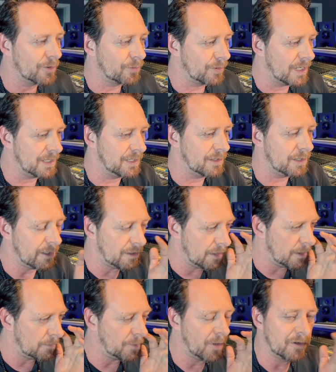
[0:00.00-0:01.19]
already
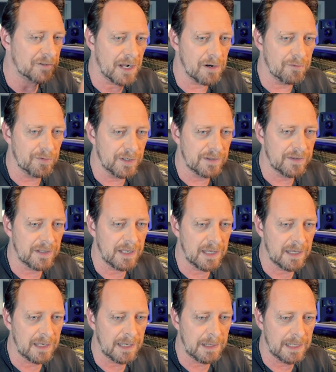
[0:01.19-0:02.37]
parts out of it.
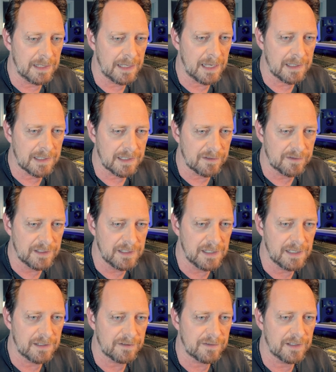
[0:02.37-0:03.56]
And I can see
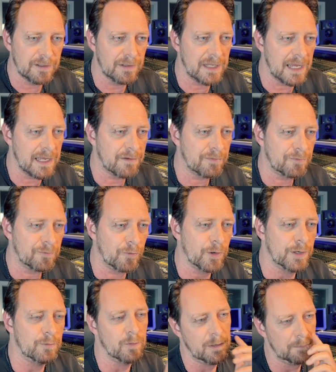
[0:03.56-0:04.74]
it is still like
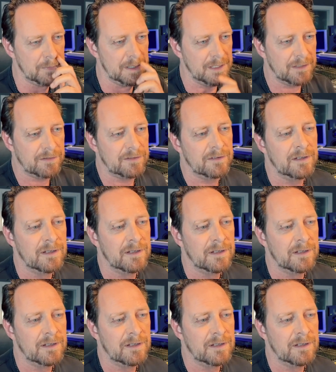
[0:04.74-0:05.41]
41 minutes.